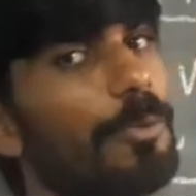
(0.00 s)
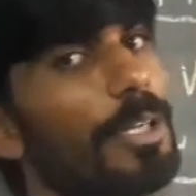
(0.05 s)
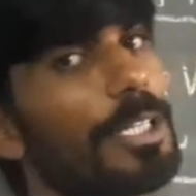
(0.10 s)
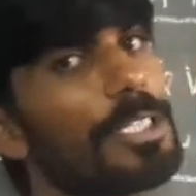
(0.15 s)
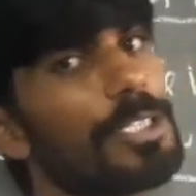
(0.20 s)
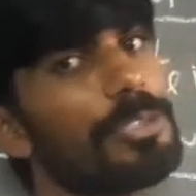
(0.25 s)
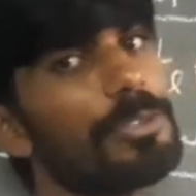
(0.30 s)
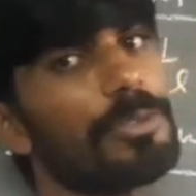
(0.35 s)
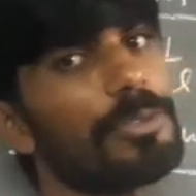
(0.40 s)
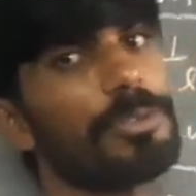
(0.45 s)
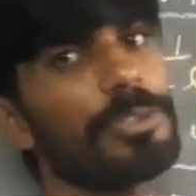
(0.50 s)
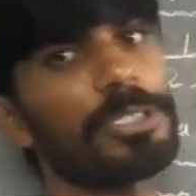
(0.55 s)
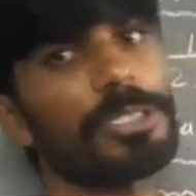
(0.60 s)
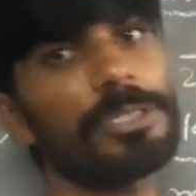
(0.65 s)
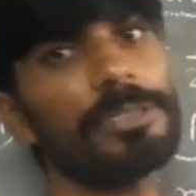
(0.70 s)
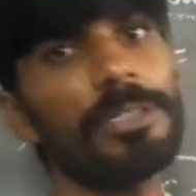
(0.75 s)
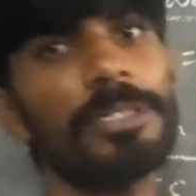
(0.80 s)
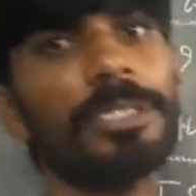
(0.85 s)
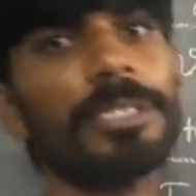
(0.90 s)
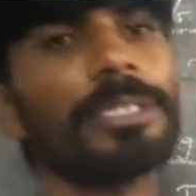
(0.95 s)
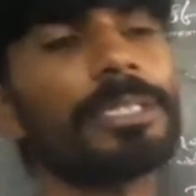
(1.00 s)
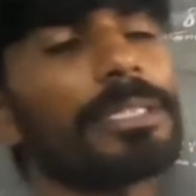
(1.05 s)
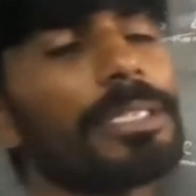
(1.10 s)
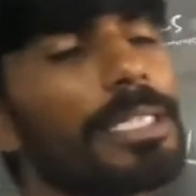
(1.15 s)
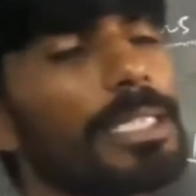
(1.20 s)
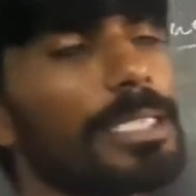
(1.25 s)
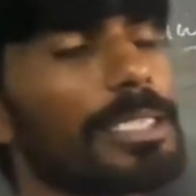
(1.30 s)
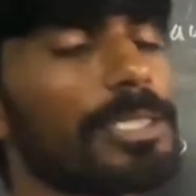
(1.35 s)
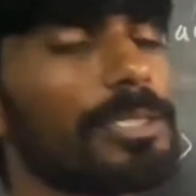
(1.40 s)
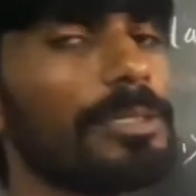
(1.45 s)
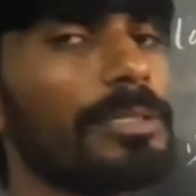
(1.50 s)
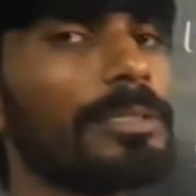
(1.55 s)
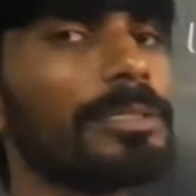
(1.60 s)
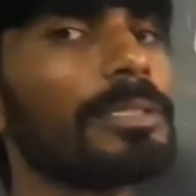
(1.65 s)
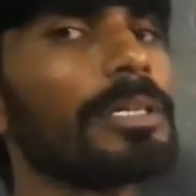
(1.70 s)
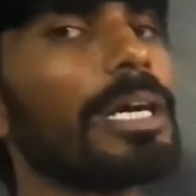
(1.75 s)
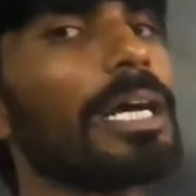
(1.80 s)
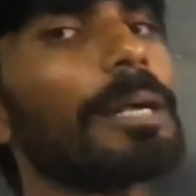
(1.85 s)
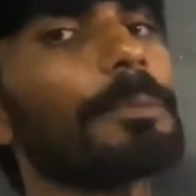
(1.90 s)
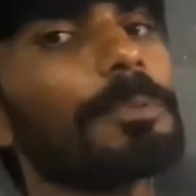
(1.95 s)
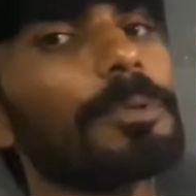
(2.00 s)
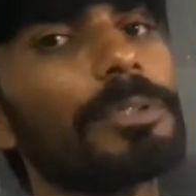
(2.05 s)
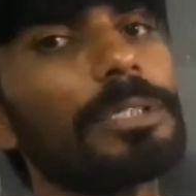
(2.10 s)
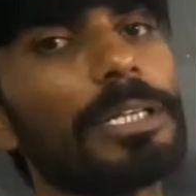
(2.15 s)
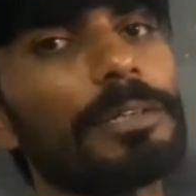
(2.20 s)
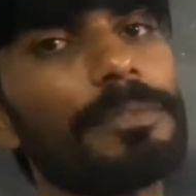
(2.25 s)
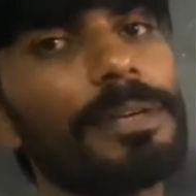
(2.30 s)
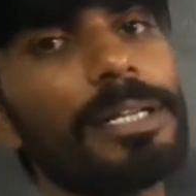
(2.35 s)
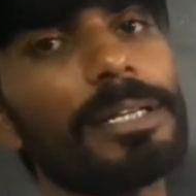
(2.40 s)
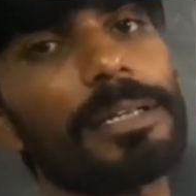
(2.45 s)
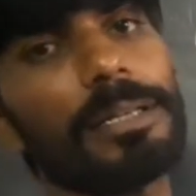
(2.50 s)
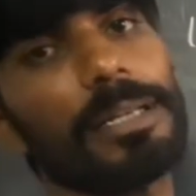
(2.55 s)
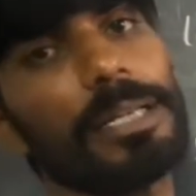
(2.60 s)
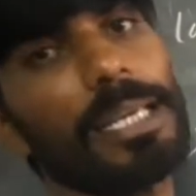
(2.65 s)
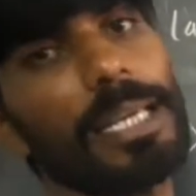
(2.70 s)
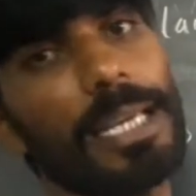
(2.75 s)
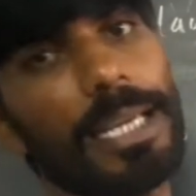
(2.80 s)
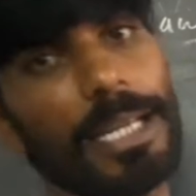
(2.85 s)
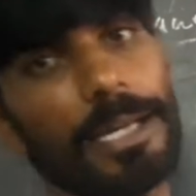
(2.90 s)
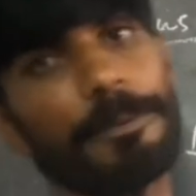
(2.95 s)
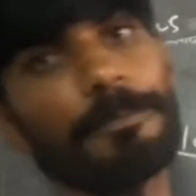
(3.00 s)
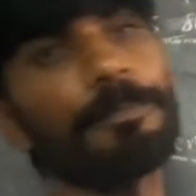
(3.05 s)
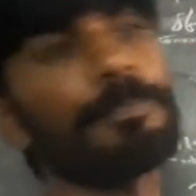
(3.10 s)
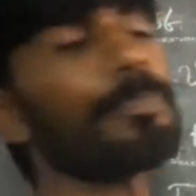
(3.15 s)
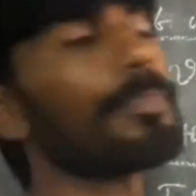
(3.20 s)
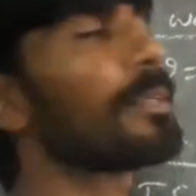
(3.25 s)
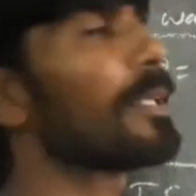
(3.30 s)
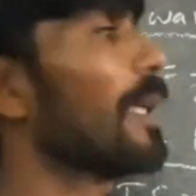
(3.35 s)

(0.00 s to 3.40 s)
is to 2 is to 3 is to up to that one n.